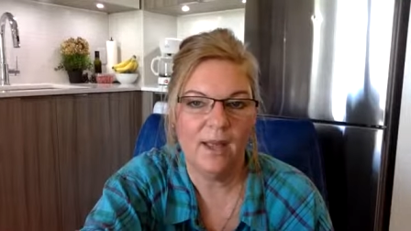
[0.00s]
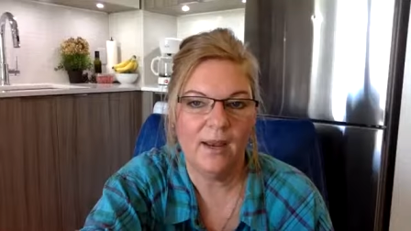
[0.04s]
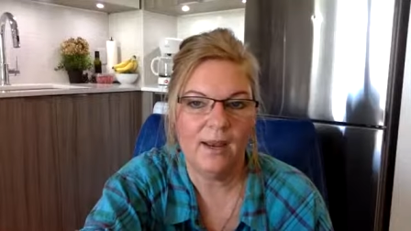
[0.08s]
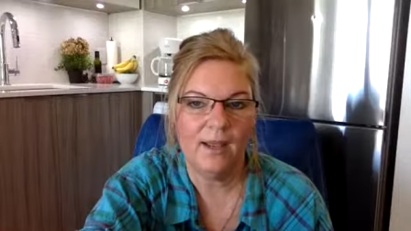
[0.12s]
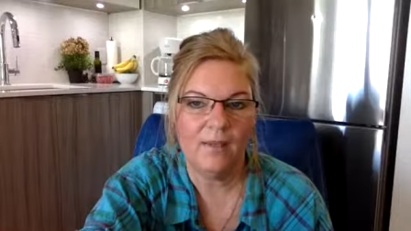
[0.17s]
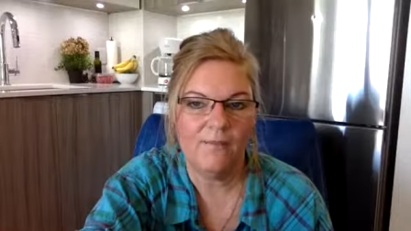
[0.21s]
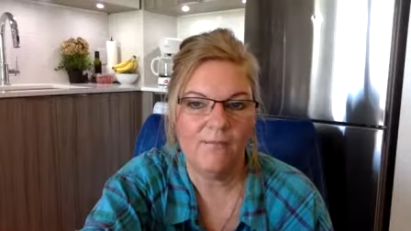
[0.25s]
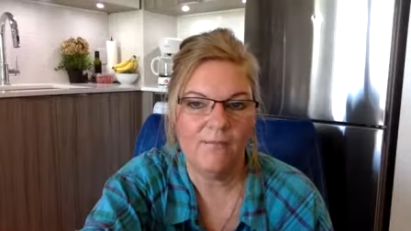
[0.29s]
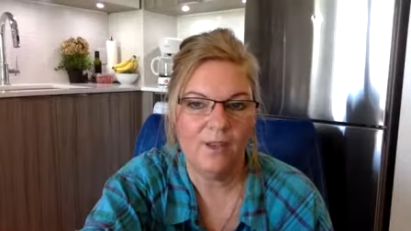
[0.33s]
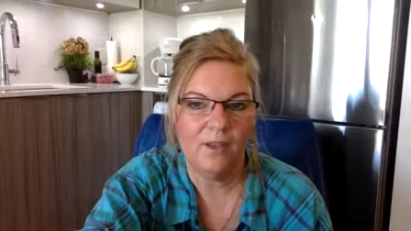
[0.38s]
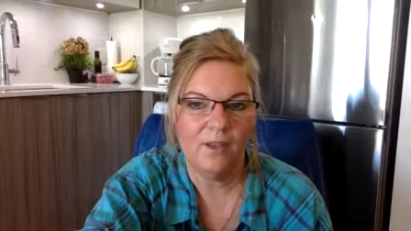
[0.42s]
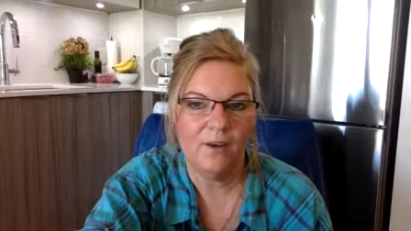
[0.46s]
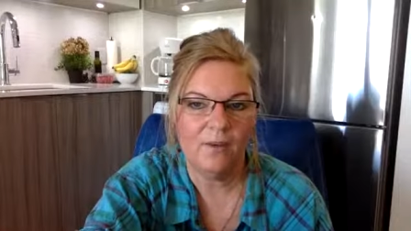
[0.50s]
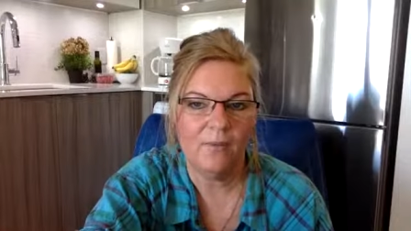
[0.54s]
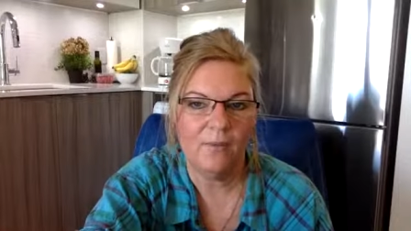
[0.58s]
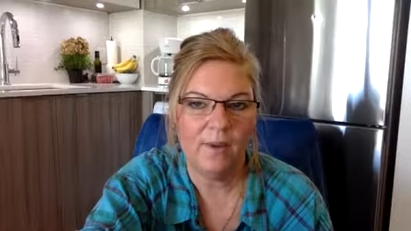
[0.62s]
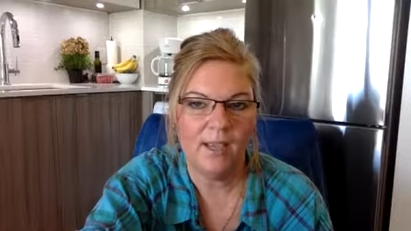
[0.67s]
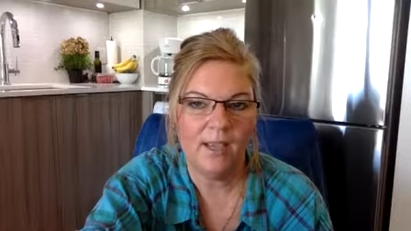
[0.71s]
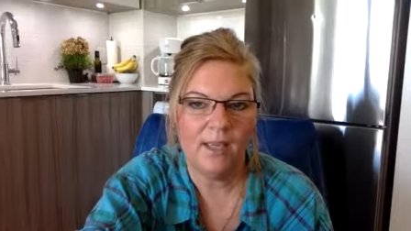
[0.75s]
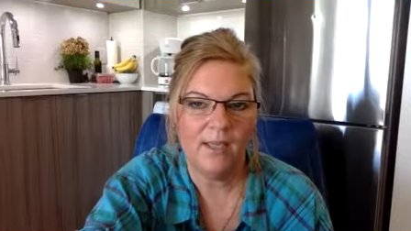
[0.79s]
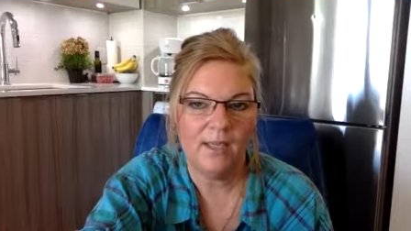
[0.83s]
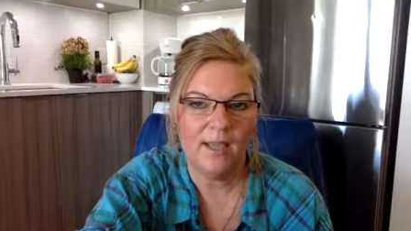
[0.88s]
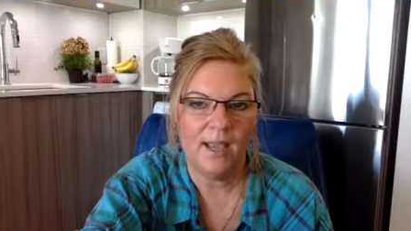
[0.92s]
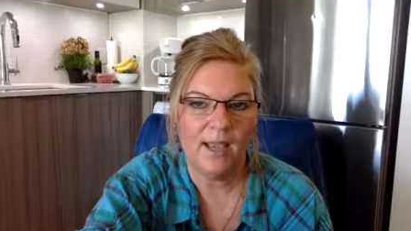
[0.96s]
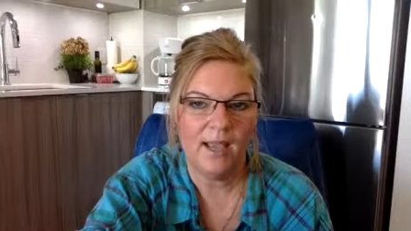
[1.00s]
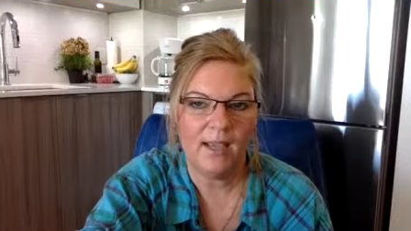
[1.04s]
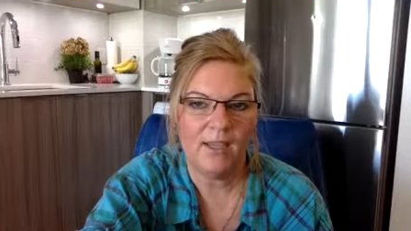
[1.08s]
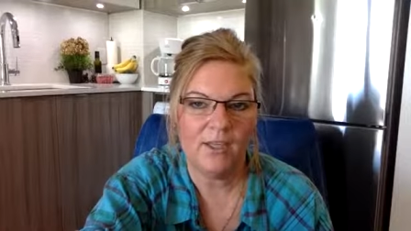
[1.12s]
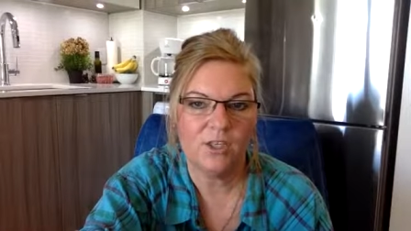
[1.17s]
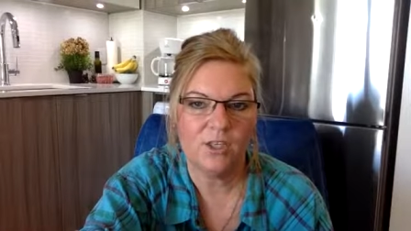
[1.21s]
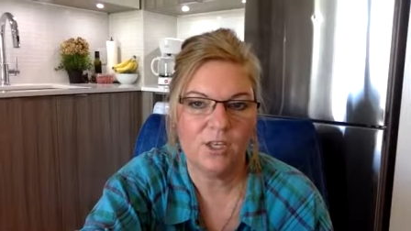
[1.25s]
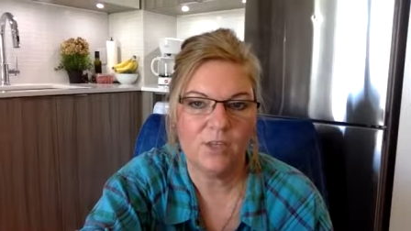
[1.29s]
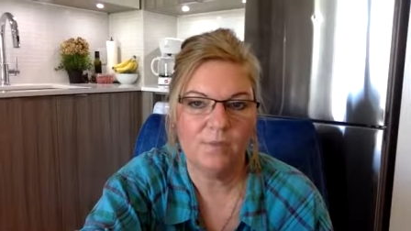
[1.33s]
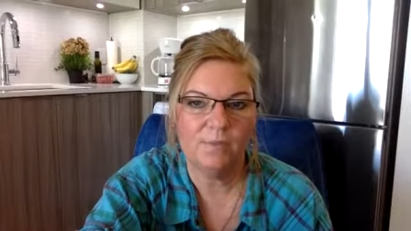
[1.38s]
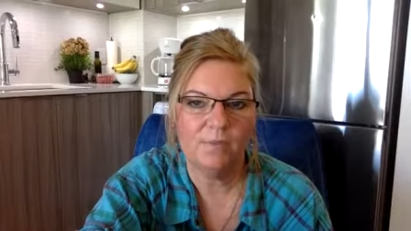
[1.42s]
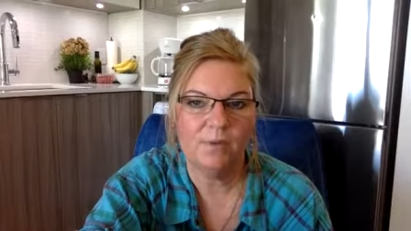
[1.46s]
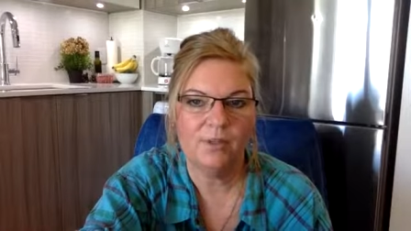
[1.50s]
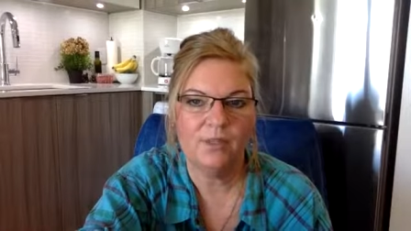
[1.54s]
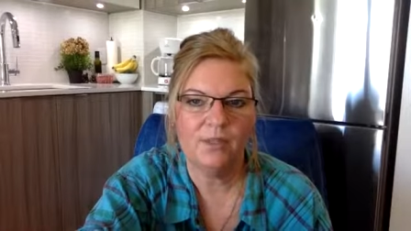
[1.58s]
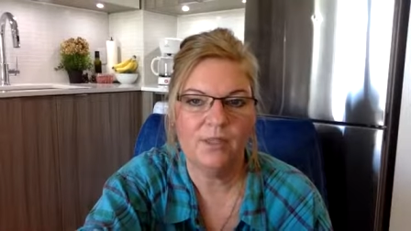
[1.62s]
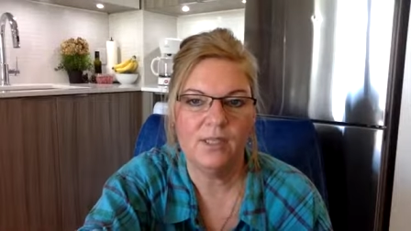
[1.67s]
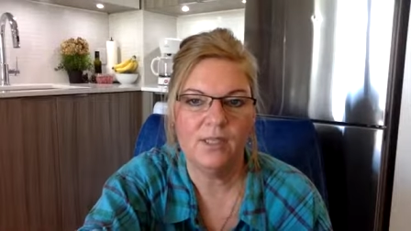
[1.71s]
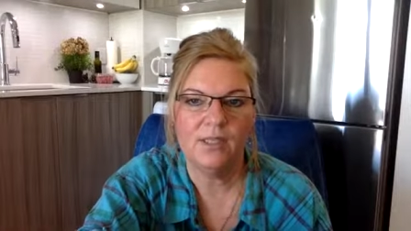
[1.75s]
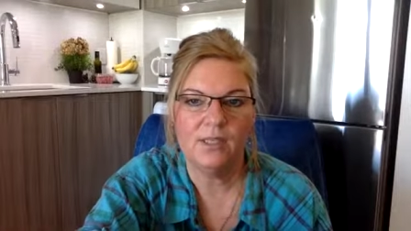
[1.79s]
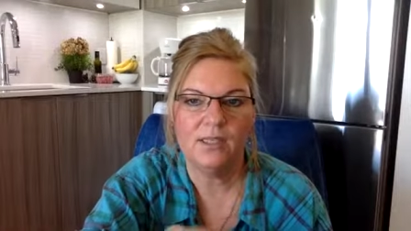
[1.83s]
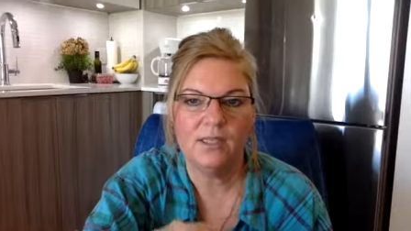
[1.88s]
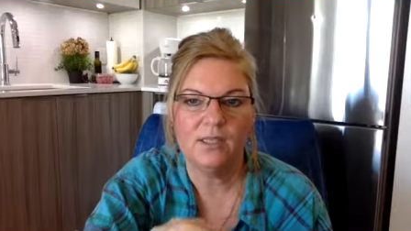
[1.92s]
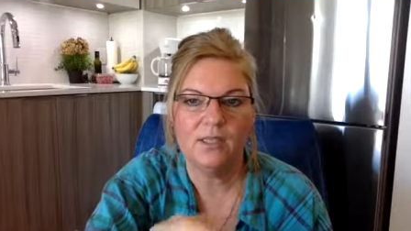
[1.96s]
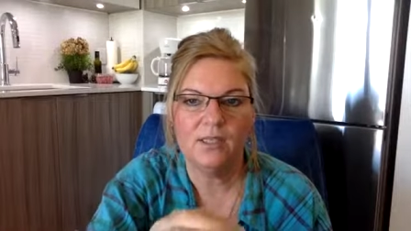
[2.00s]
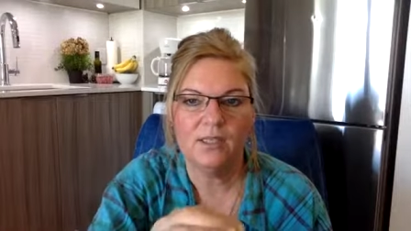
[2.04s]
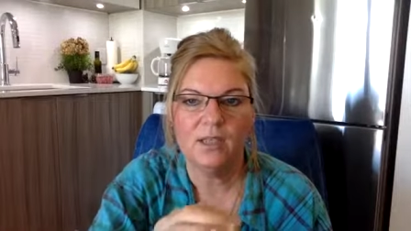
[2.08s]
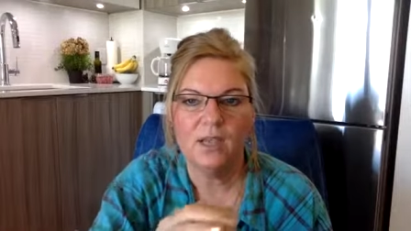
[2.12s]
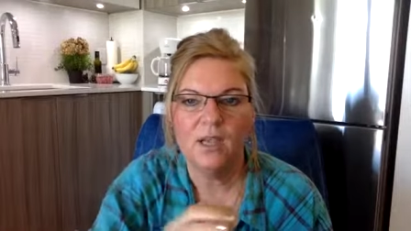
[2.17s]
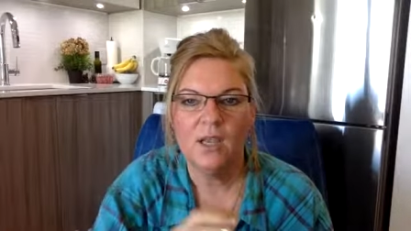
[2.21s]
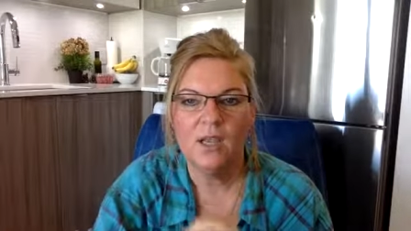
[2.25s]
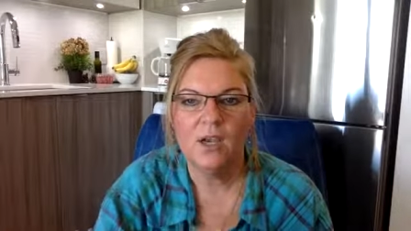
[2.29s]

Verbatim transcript: I found a way to actually put these